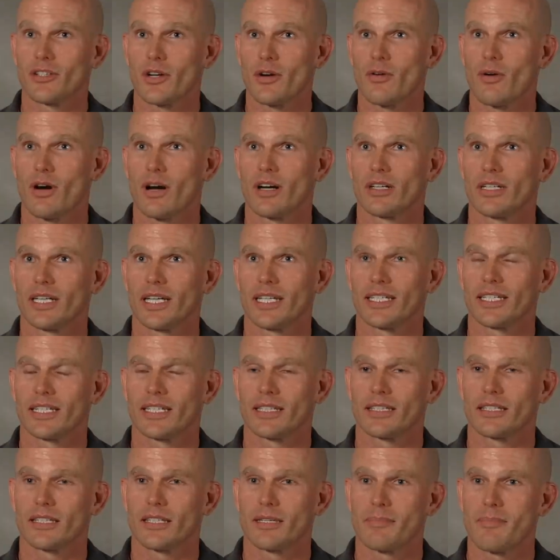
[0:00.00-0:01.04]
to go on and
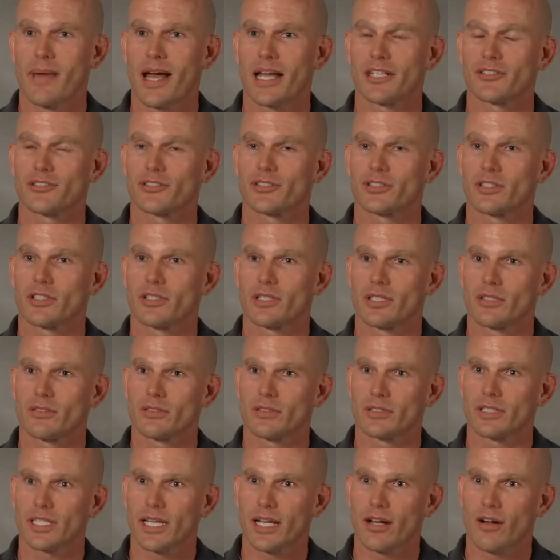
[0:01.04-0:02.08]
get the master's in
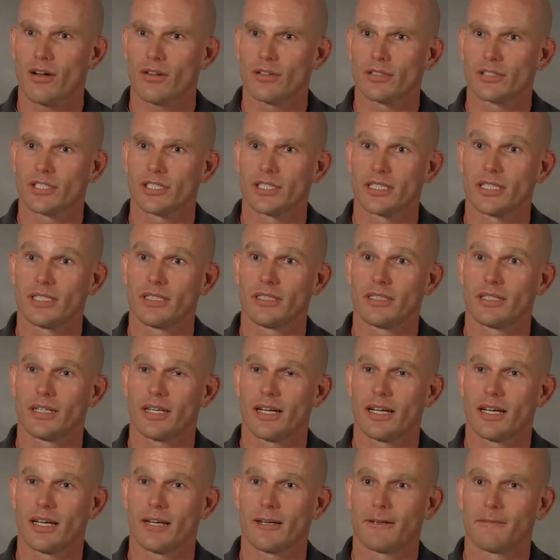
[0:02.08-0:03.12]
clinical psychology
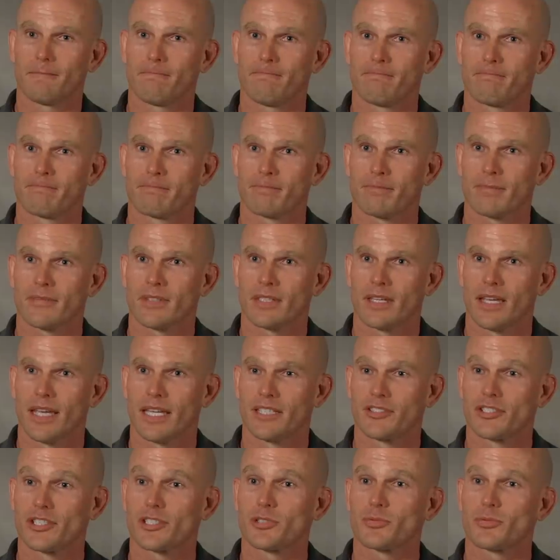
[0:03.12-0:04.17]
um,
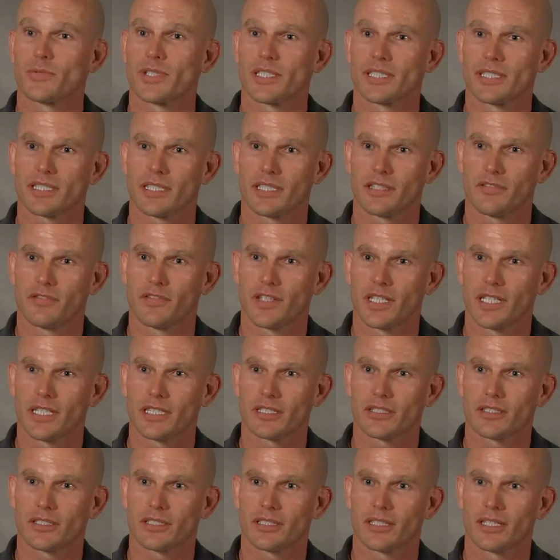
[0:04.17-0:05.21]
and just recently
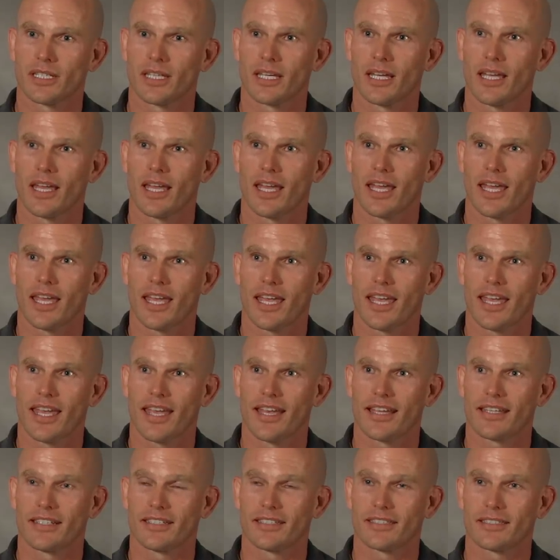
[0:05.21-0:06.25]
finished.
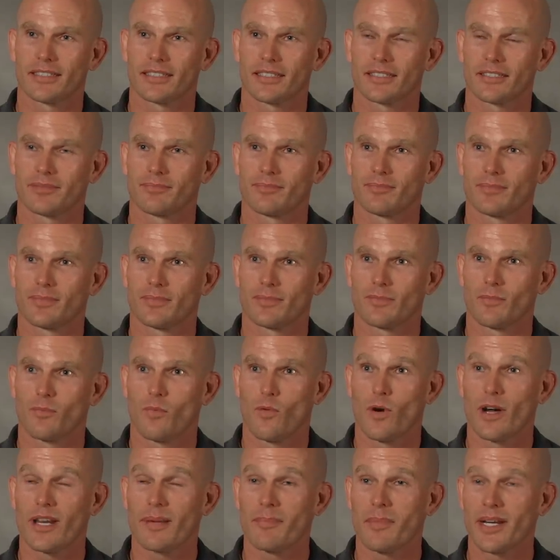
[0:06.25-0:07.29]
And
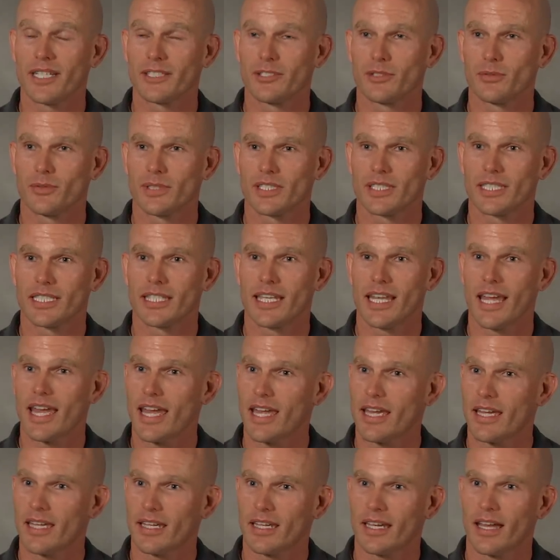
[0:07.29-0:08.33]
what am I doing
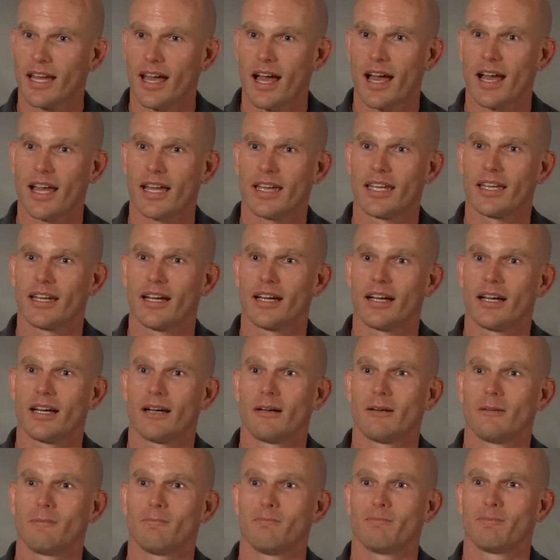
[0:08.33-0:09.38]
today? I,
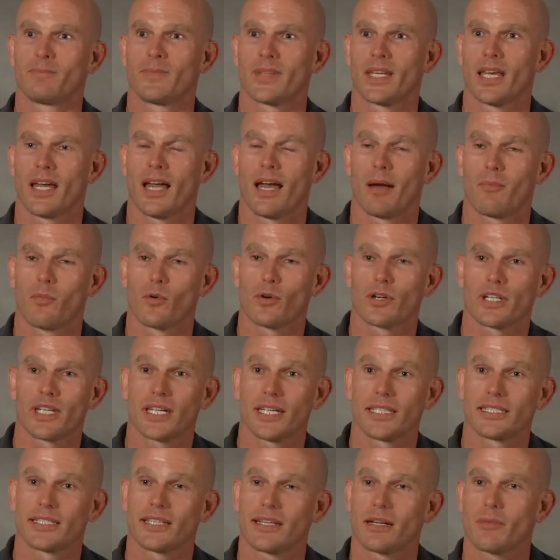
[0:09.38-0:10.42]
um, I'm
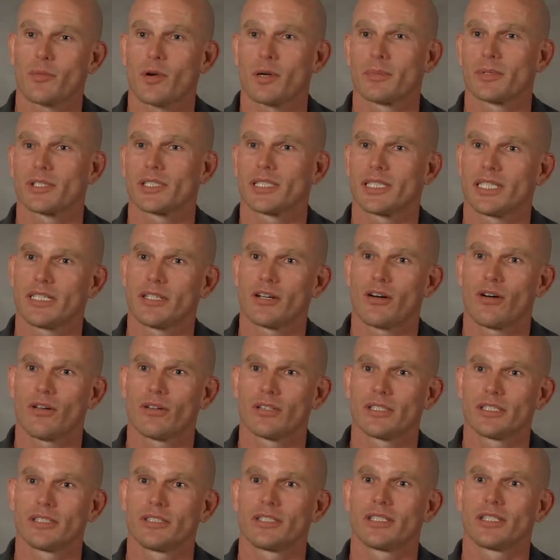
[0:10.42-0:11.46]
working at Santa Barbara City
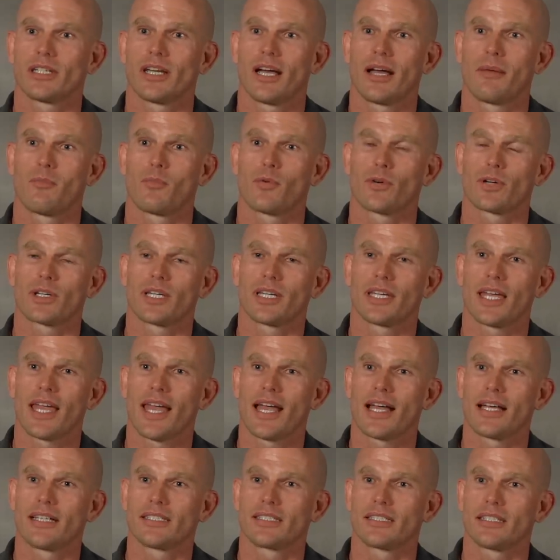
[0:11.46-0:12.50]
College. I'm working
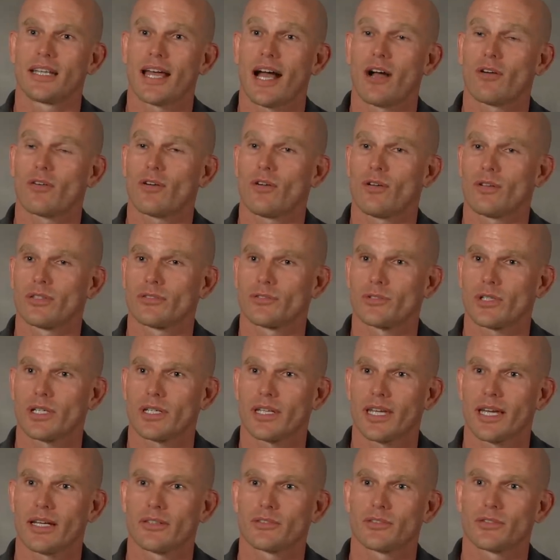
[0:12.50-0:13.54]
as an alcohol and
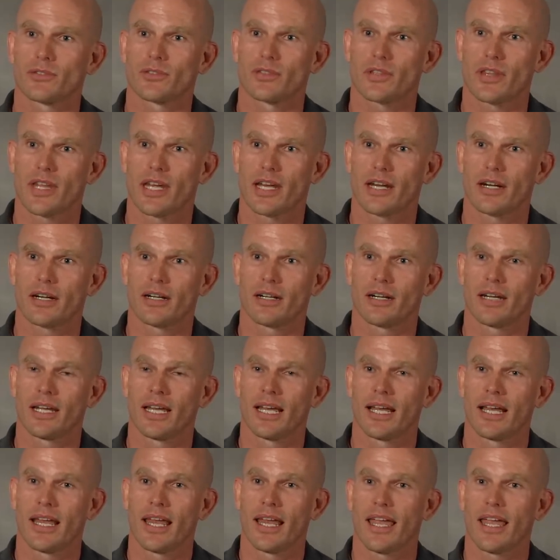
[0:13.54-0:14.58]
drug counselor there
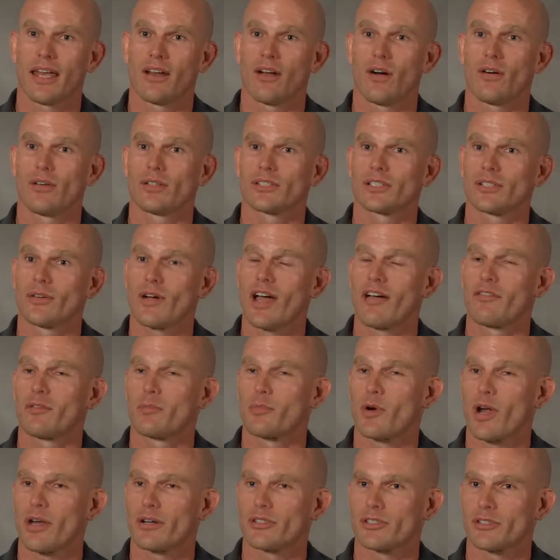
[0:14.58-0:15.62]
and also have a
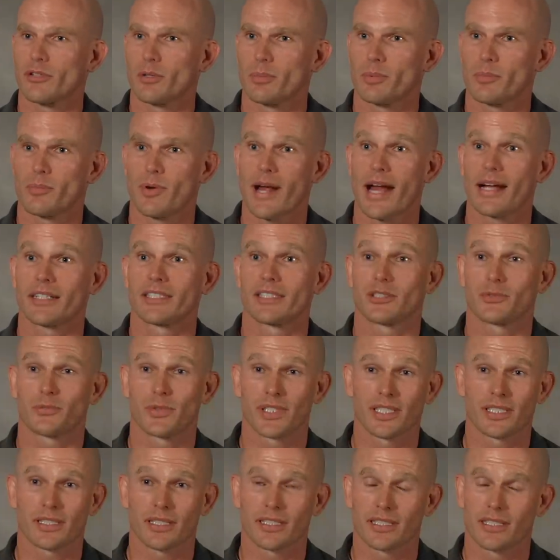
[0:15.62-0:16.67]
broader scope of practice.
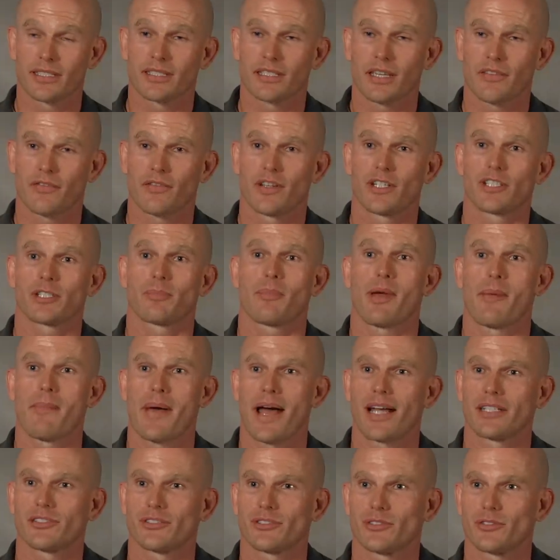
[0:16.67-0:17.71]
Recently, since I finished my
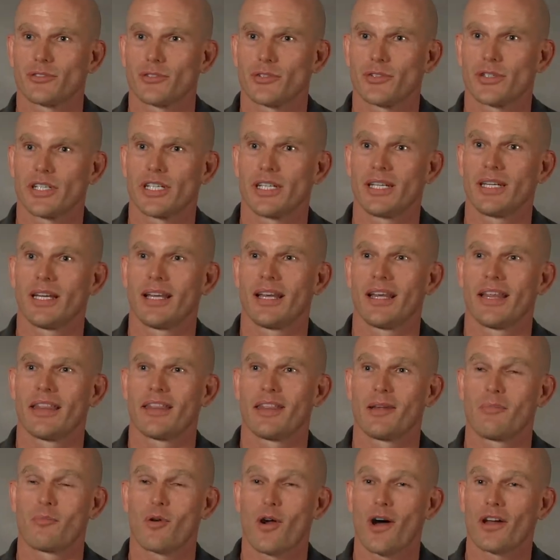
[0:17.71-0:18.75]
master's degree,
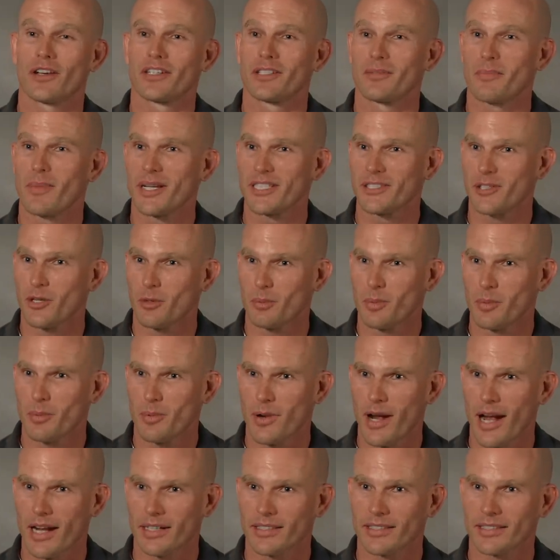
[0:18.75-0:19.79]
they broadened my scope of
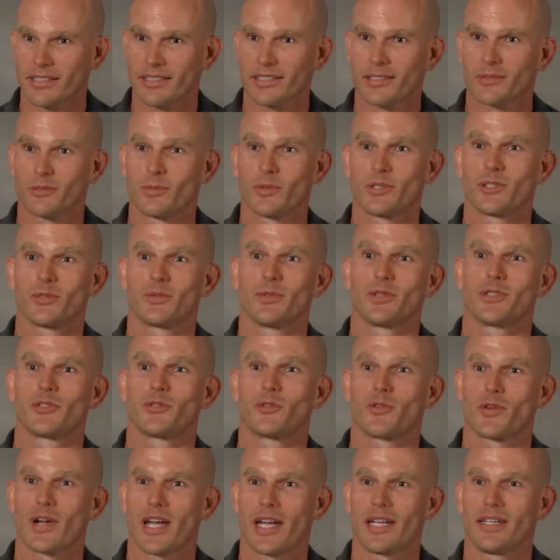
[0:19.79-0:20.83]
practice, which was
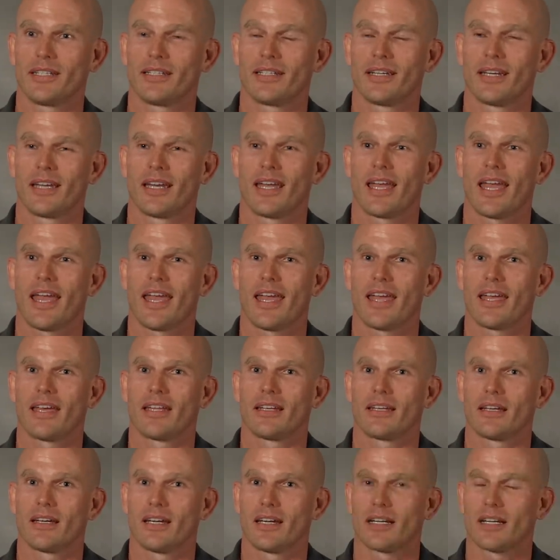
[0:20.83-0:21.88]
great,
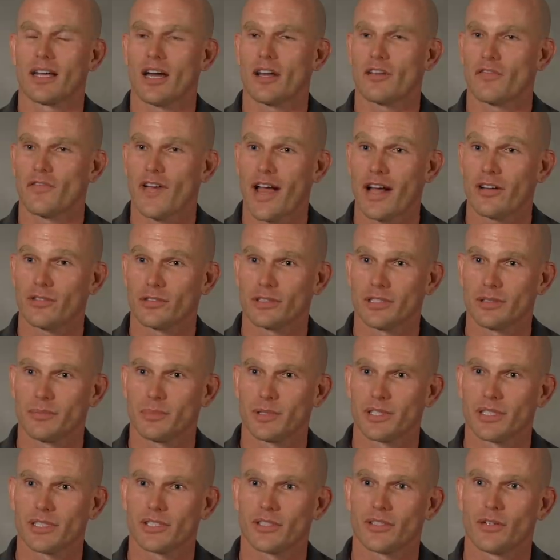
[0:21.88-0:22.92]
and uh, got a faculty
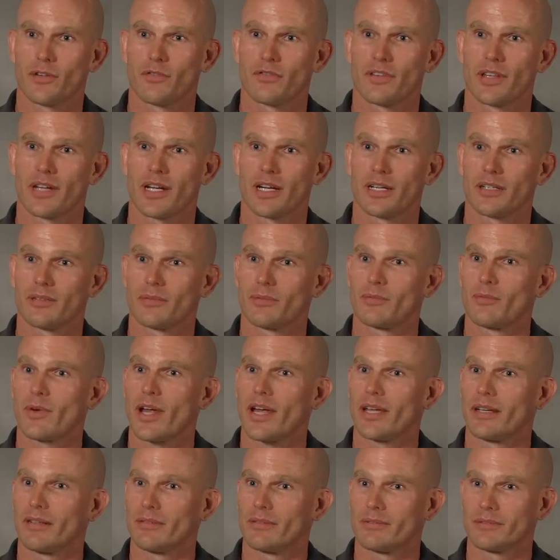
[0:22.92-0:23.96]
position over there
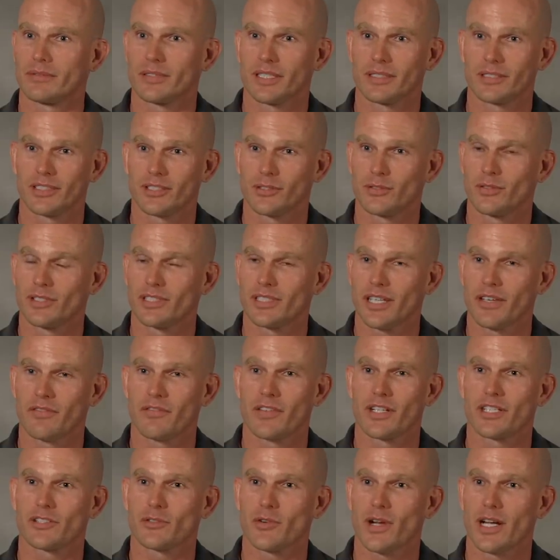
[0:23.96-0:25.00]
right as soon as I
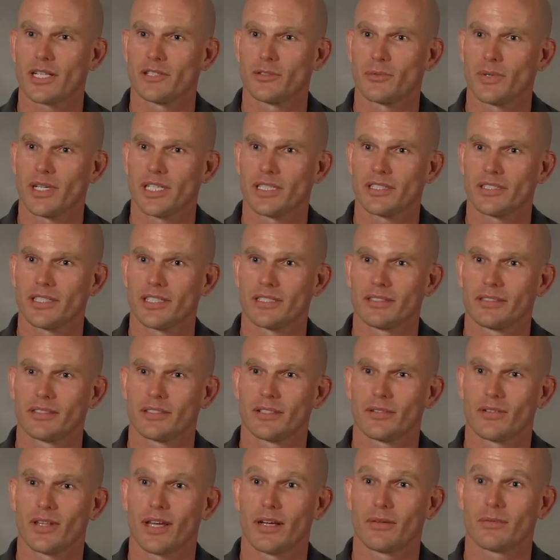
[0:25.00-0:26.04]
finished graduation,
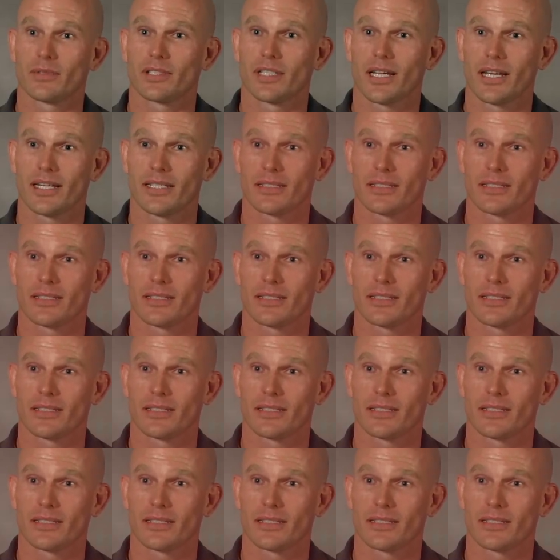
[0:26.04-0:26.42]
so that was